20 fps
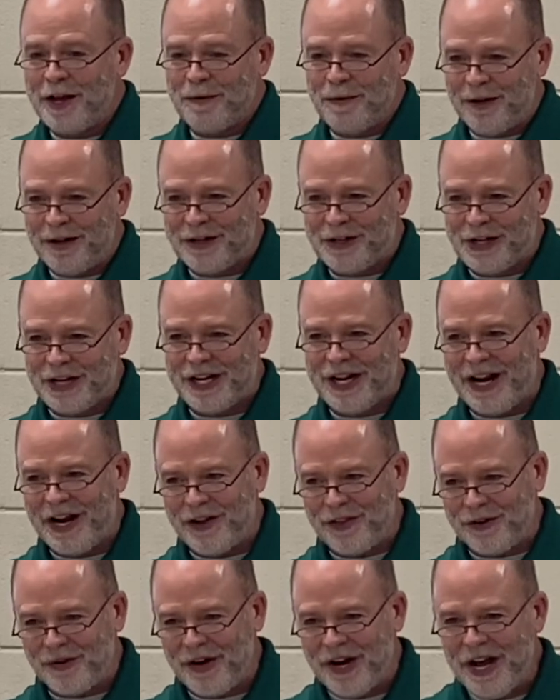they put
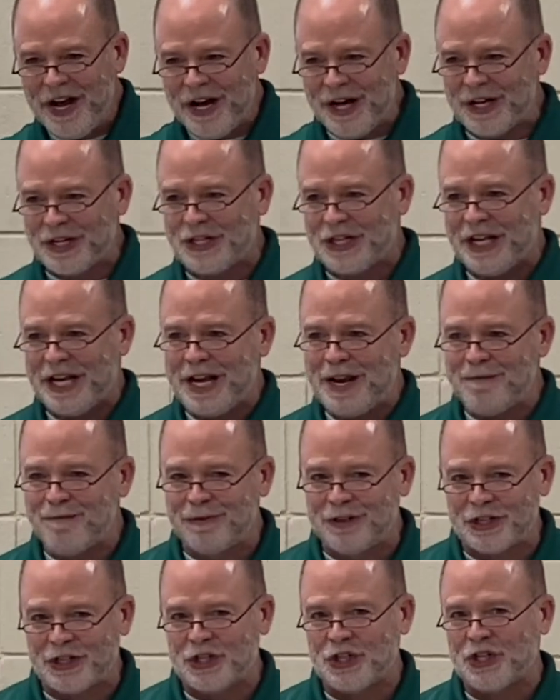together a team
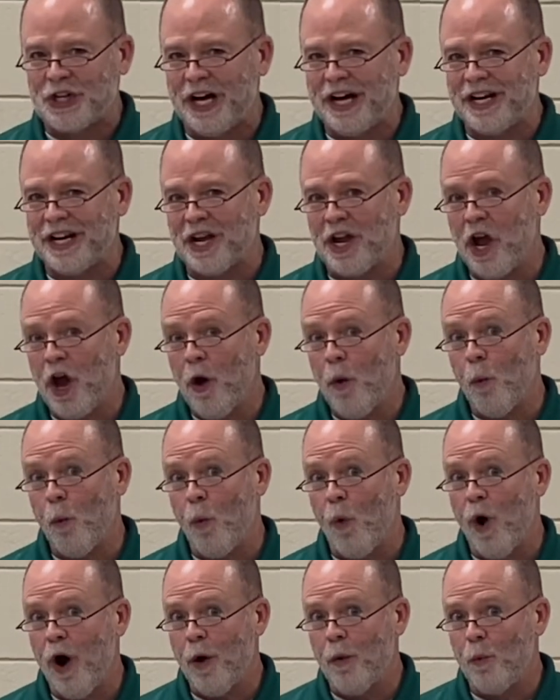to study
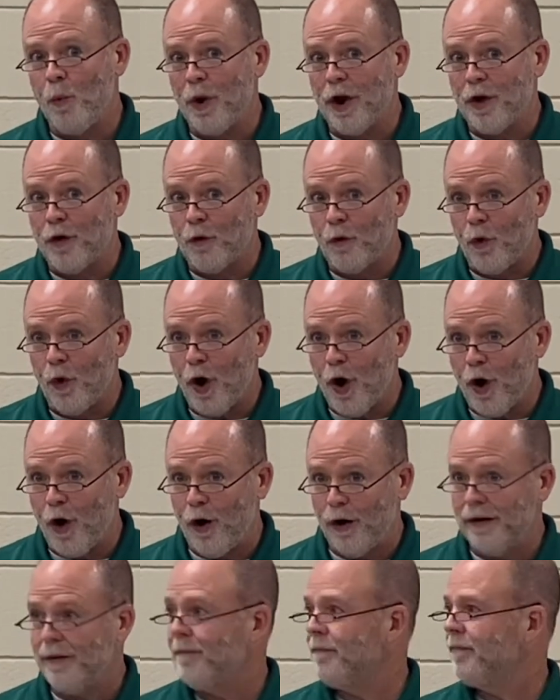what went
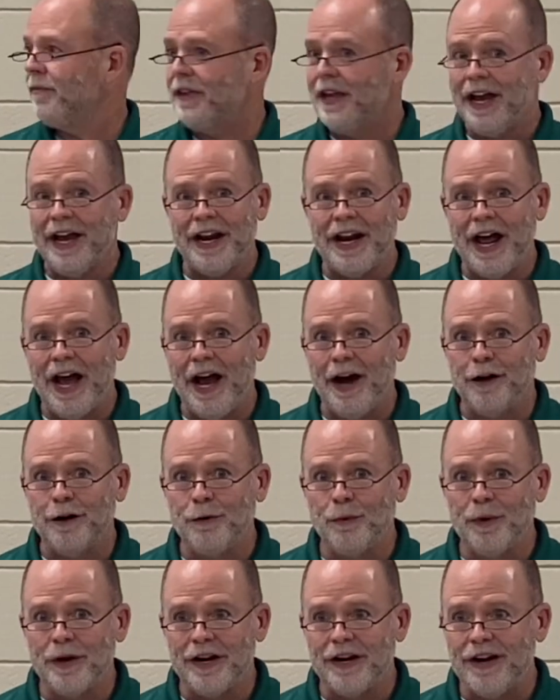wrong and how
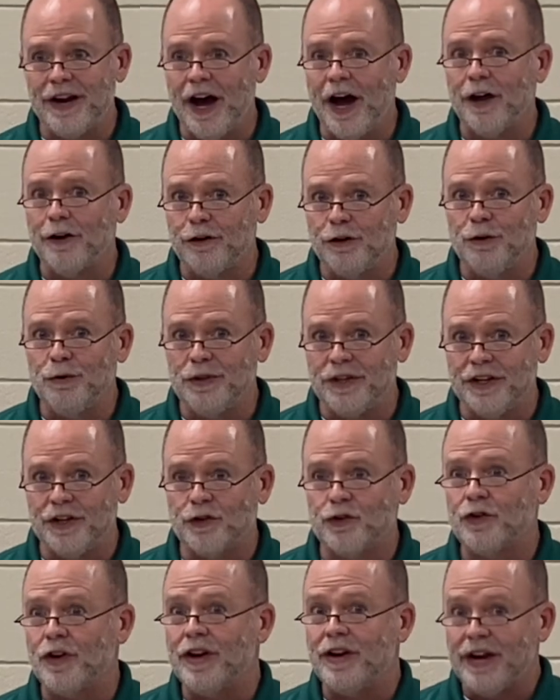do we not do
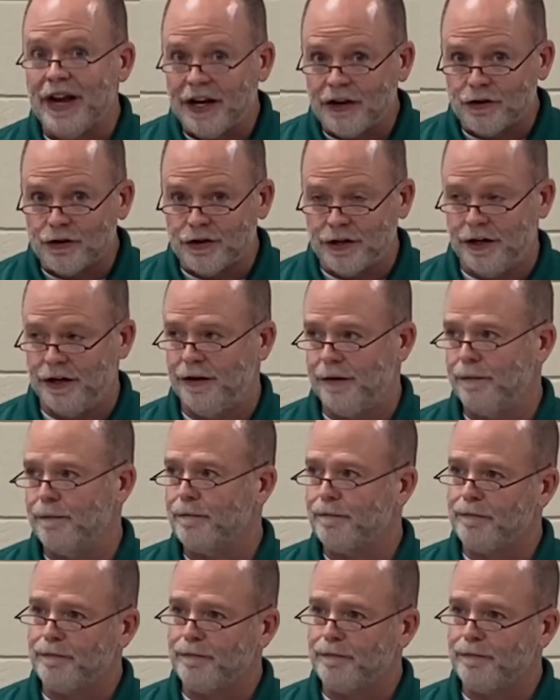this next year.